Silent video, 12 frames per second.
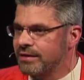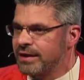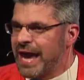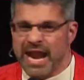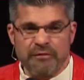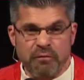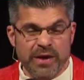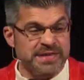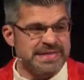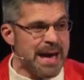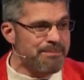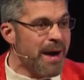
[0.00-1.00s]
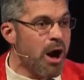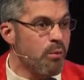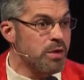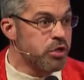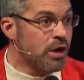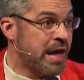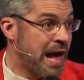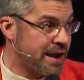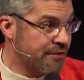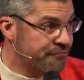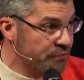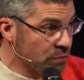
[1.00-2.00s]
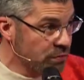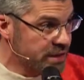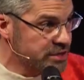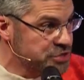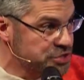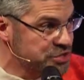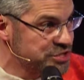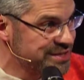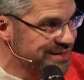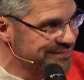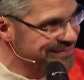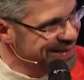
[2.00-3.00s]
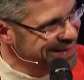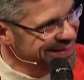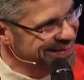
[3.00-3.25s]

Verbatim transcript: And if we step out, we look kind of foolish, right?